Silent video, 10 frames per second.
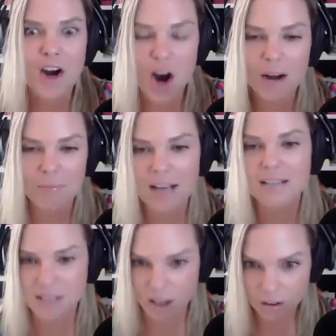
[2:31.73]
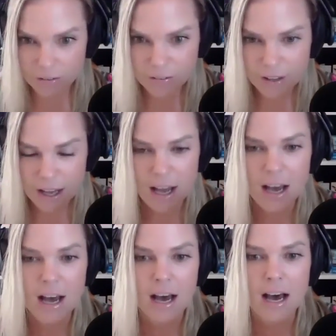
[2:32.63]
caught myself
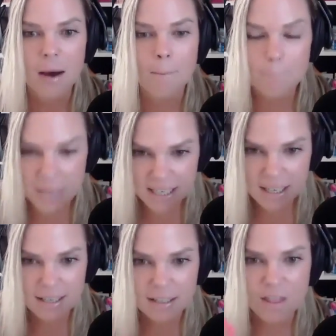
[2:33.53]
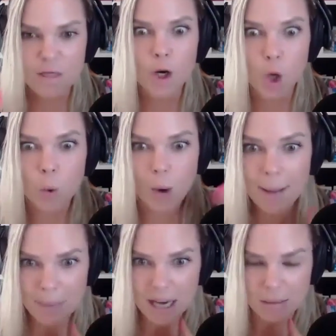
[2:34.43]
beating the
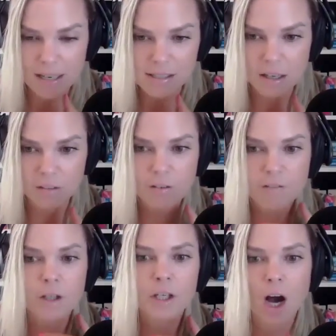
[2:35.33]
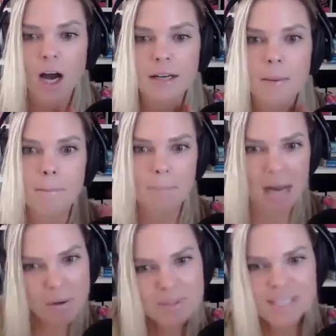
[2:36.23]
crap out of myself for not
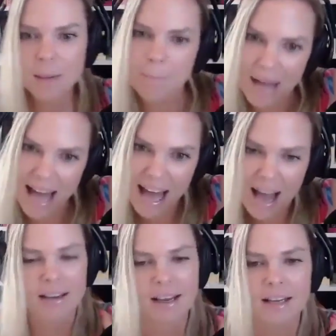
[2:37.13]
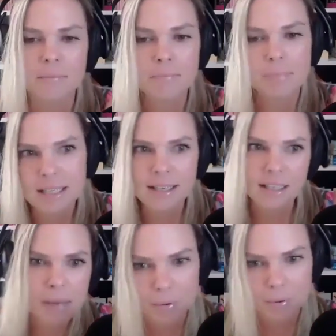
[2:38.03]
bouncing back and being in
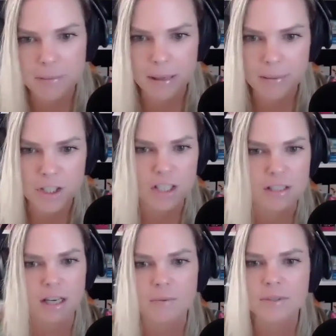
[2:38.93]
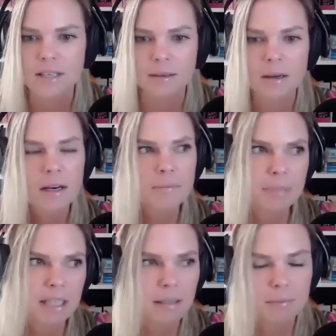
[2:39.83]
my pre-baby jeans and I was like
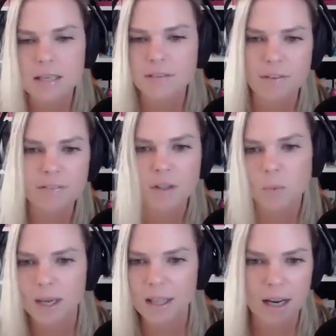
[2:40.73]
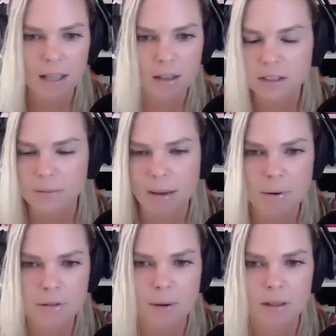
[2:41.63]
beating myself up for the way that I looked in my
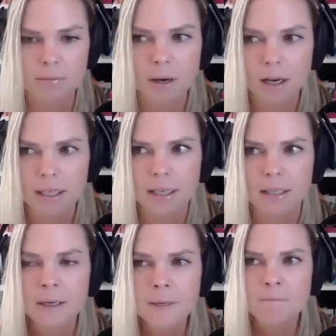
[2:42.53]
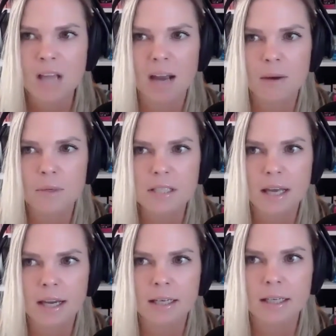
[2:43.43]
postpartum body and I was
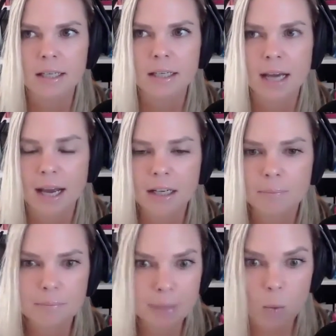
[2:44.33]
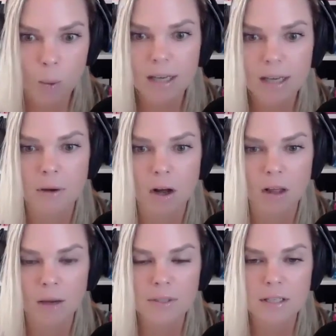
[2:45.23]
like I had a big wake up call.
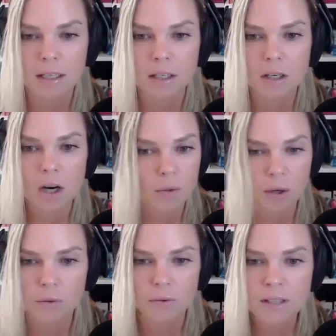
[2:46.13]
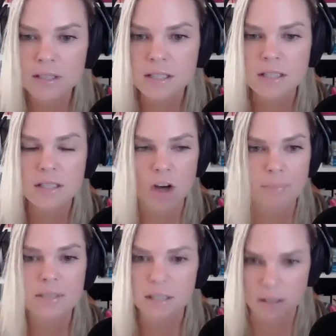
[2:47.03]
I was like, oh no, this
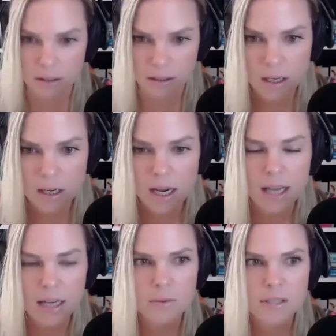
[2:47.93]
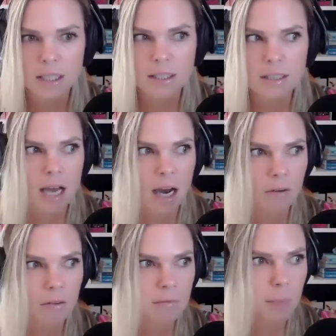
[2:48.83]
stops here. And it was like this
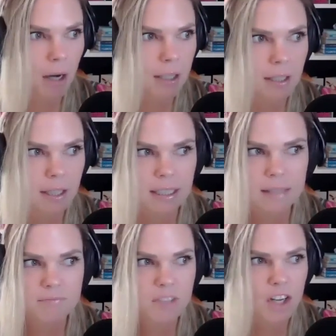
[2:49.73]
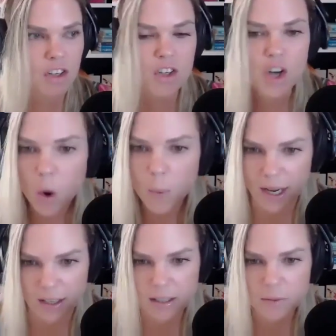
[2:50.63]
out of body, like
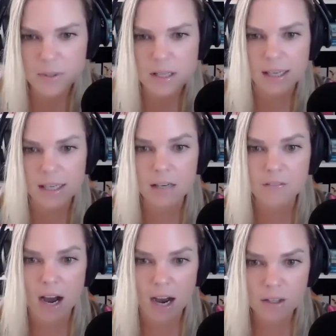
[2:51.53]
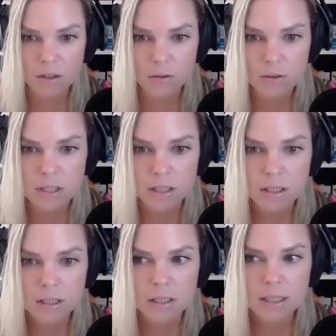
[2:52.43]
knowing. It was like, if I don't
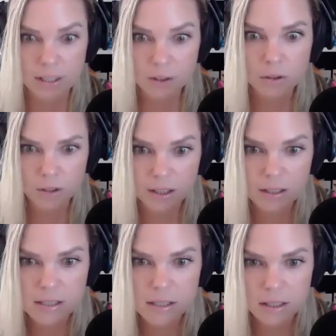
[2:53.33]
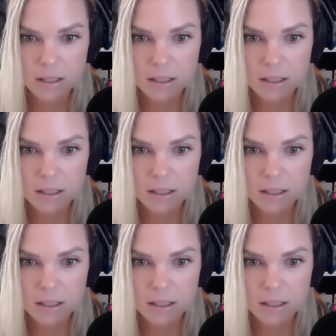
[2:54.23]
heal this